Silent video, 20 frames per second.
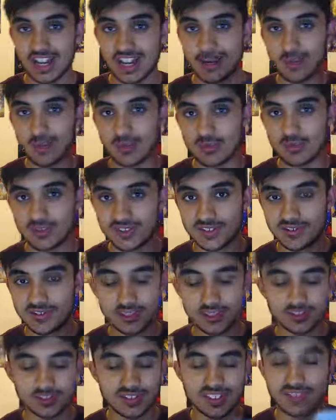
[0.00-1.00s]
out my previous
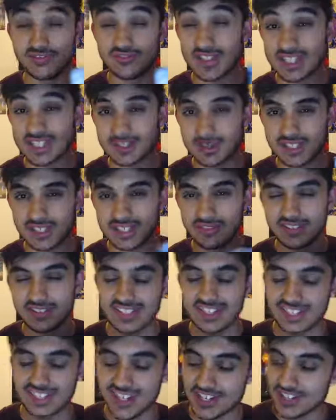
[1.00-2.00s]
video to see the rest of my DVD
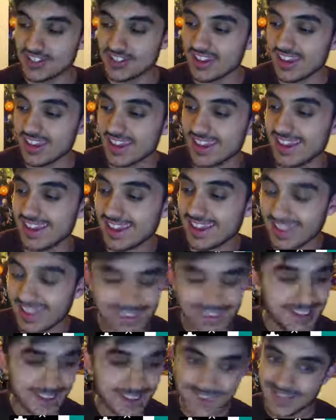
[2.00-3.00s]
collection.
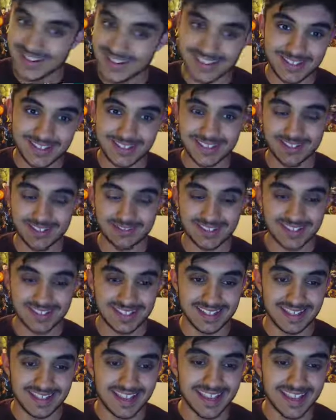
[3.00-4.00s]
You love to see it.